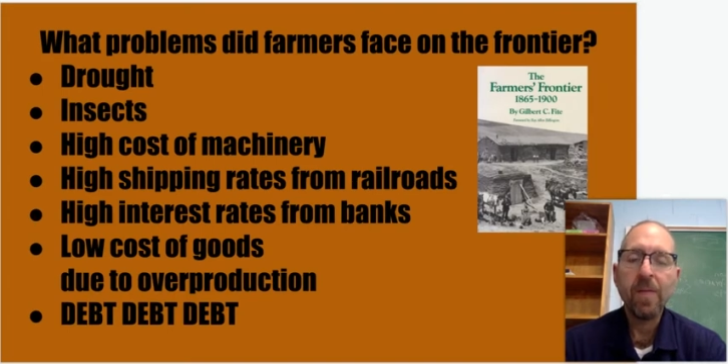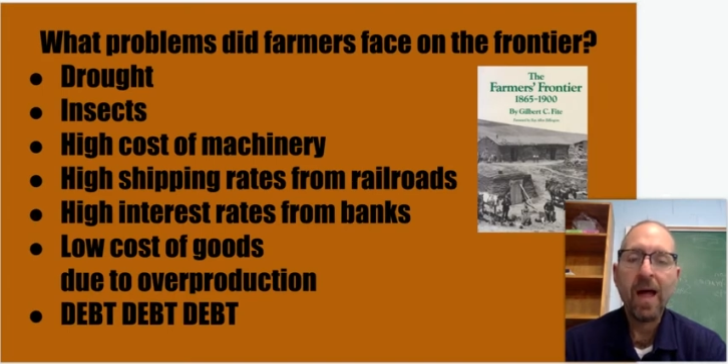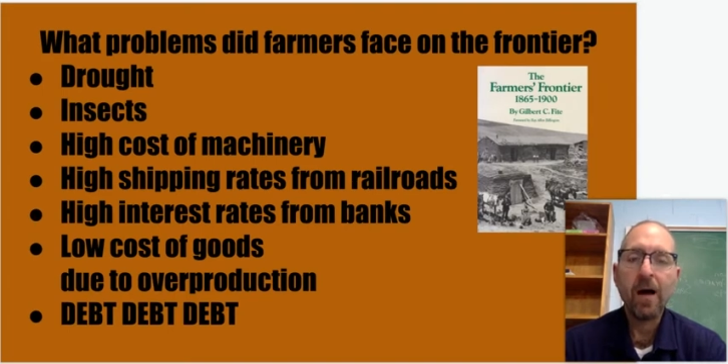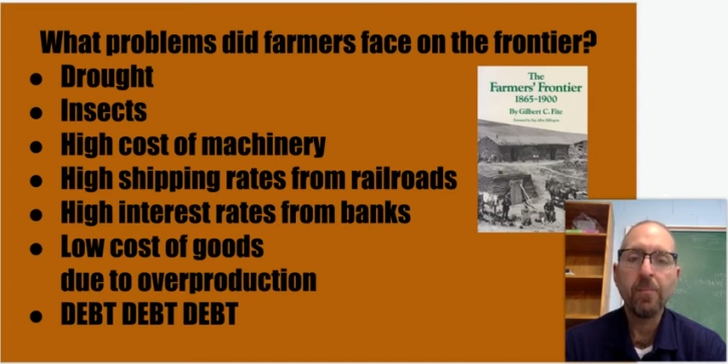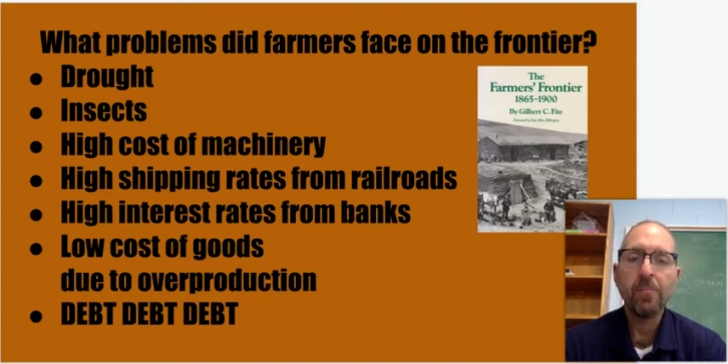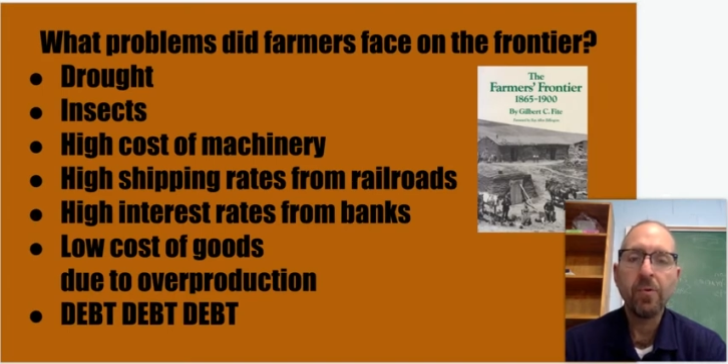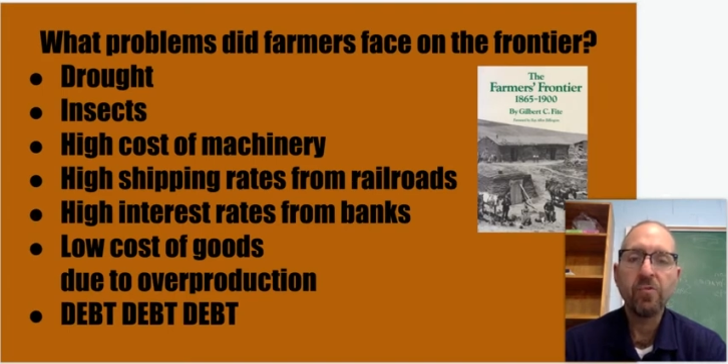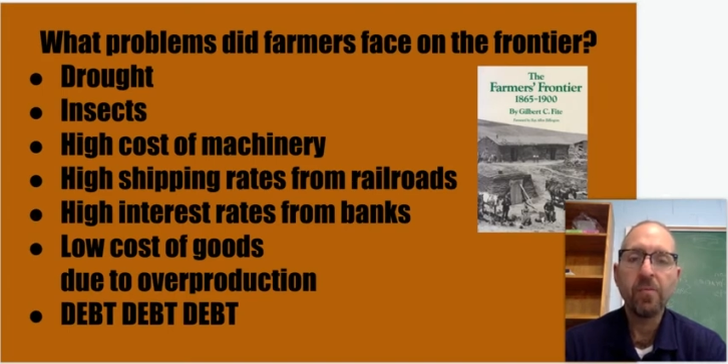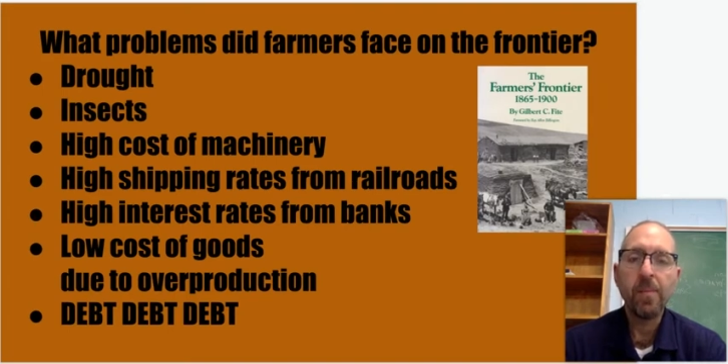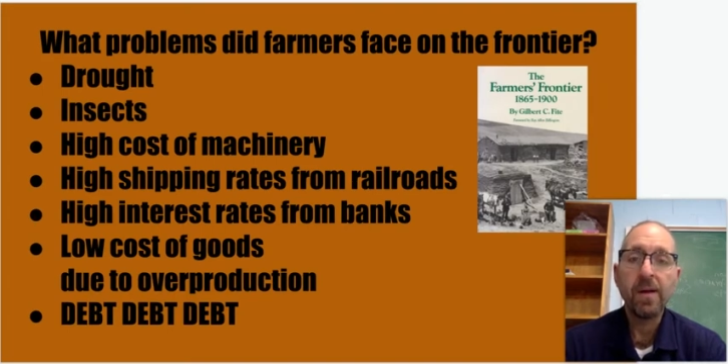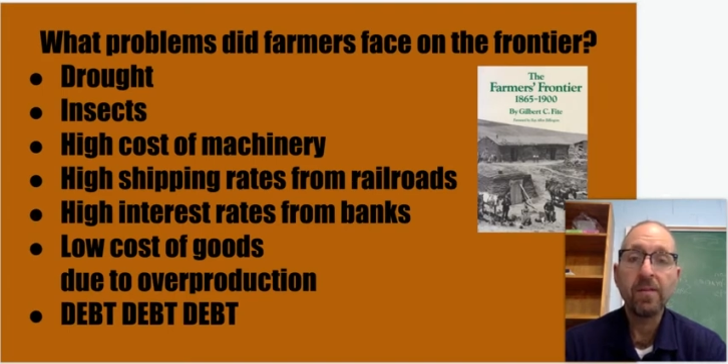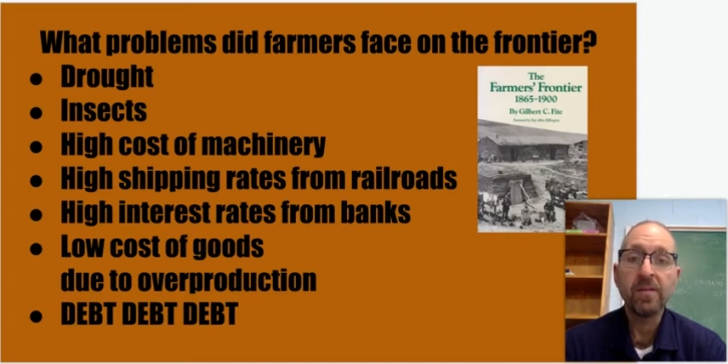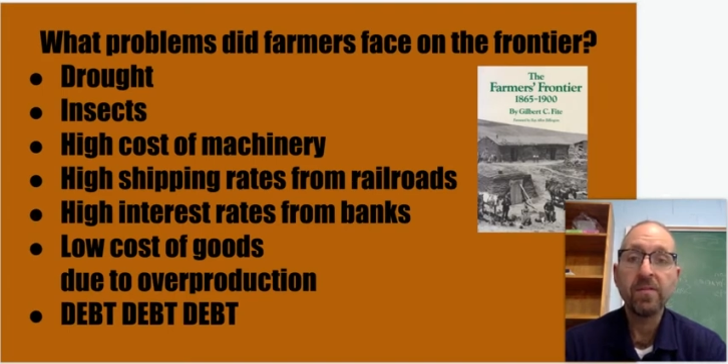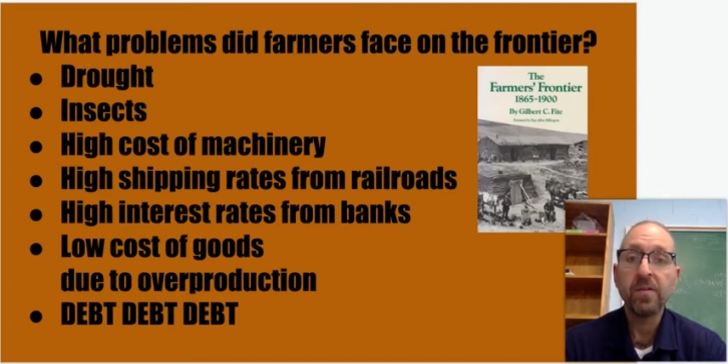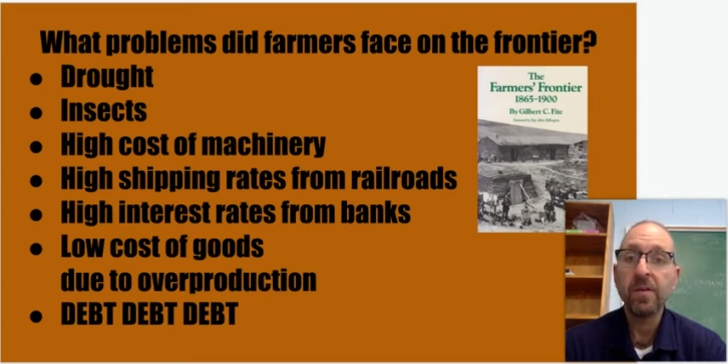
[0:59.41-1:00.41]
output
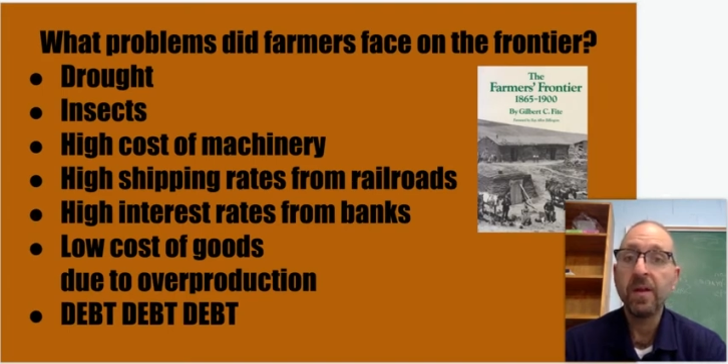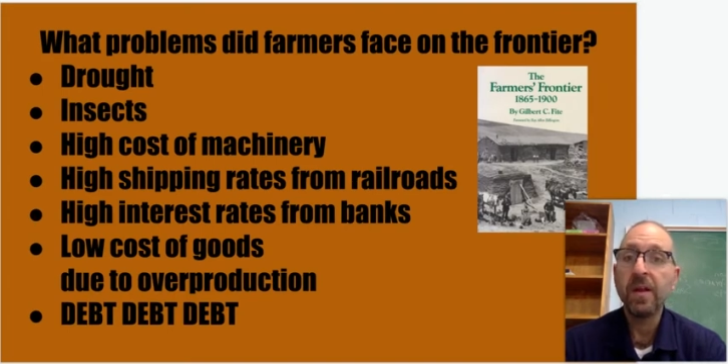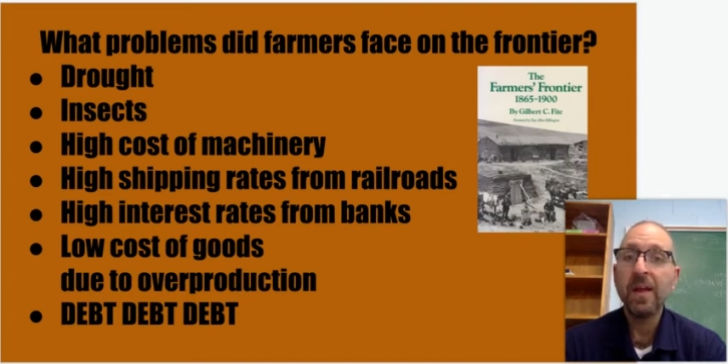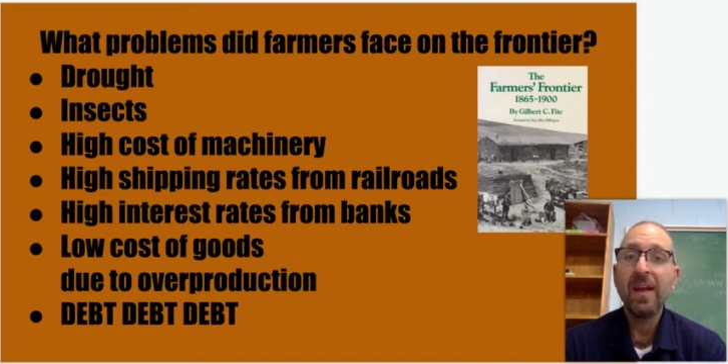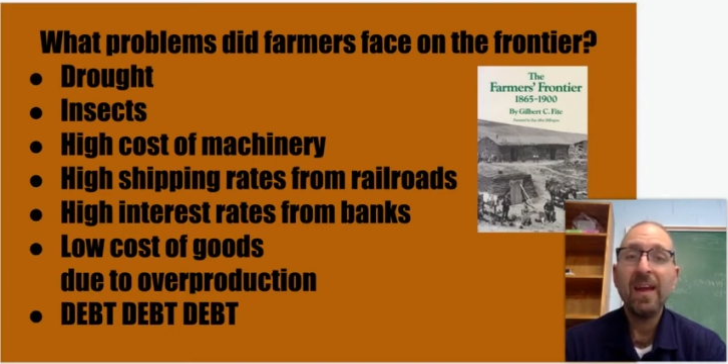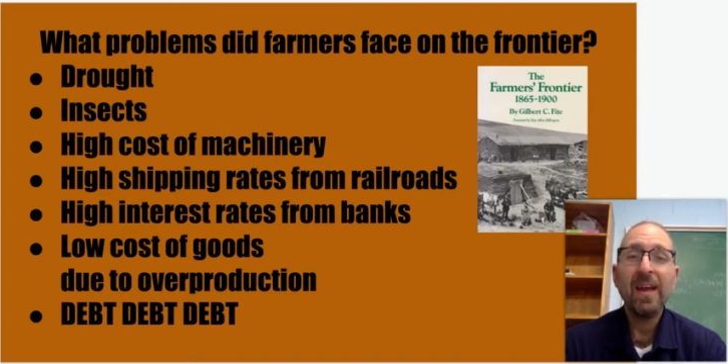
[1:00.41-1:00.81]
tremendously.